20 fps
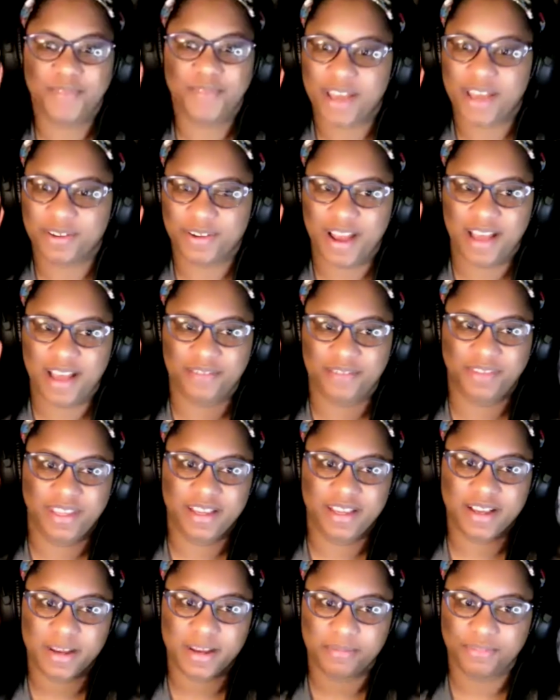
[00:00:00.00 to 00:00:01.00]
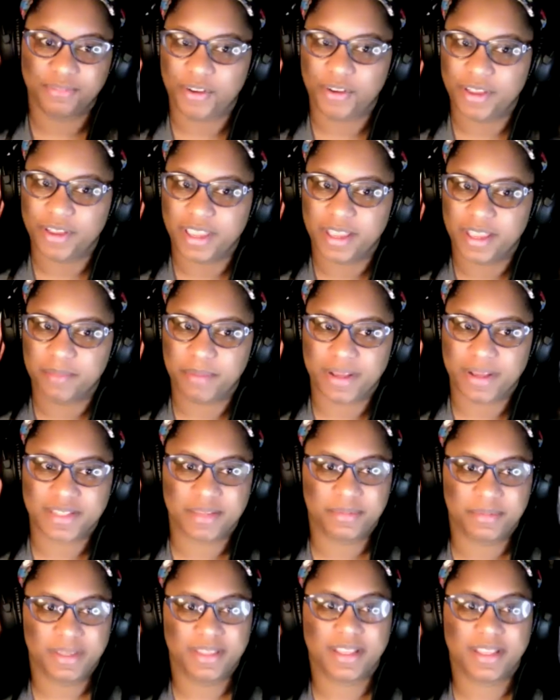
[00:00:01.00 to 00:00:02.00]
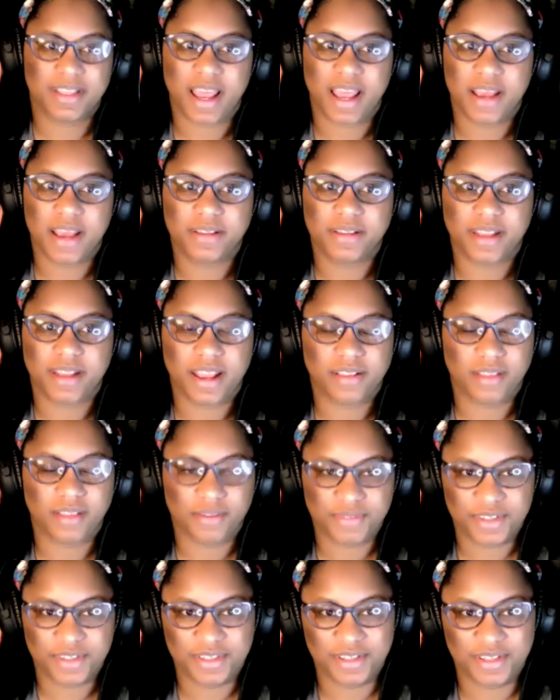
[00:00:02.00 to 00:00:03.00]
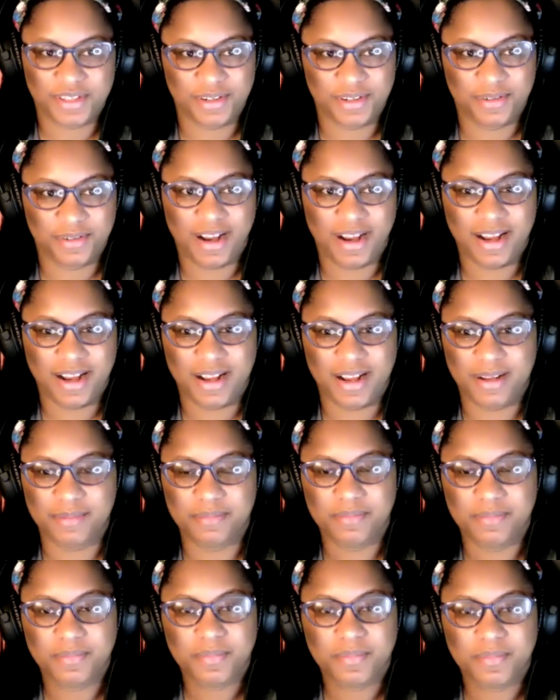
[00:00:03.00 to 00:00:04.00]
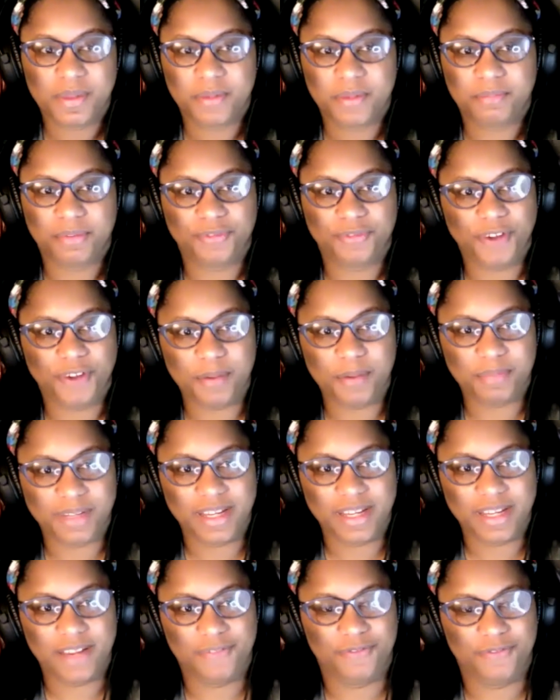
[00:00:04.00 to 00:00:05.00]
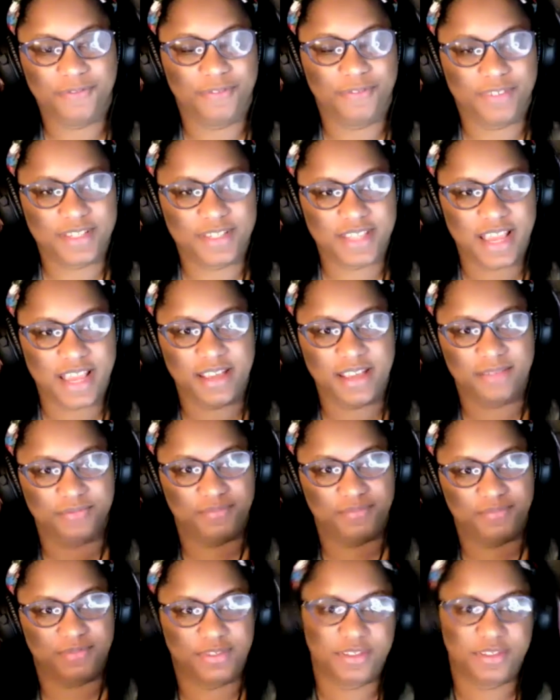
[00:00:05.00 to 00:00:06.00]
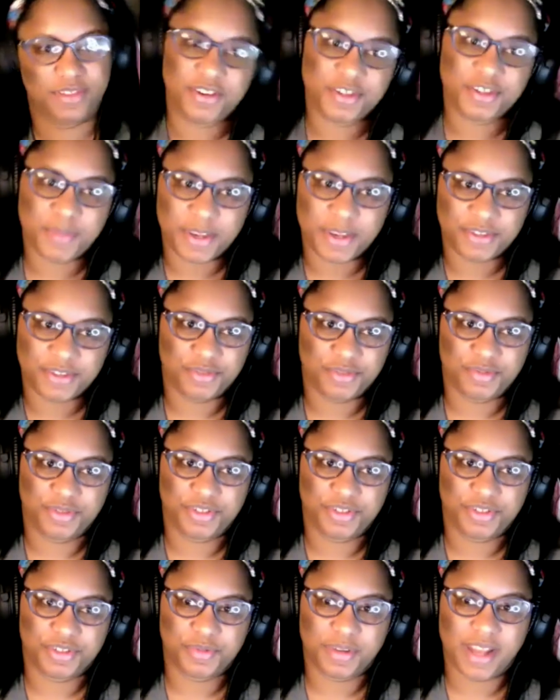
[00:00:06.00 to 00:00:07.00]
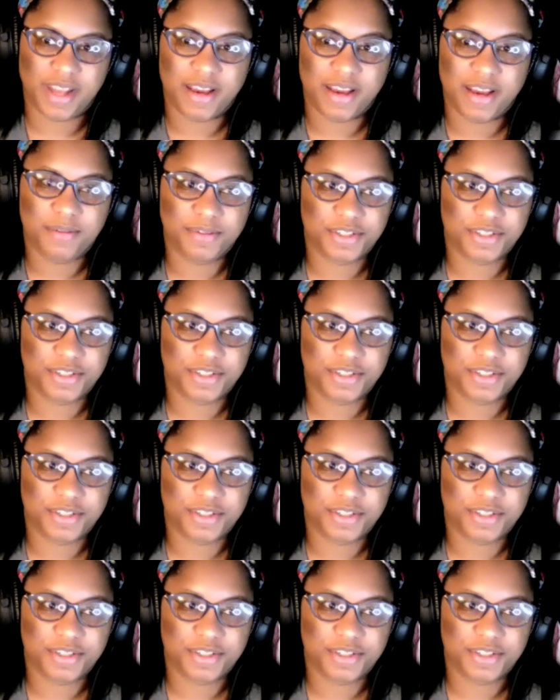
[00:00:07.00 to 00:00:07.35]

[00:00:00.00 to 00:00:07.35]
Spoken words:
have the income flowing in by something that I love to do. Preferably, if, say, Toastmasters, which is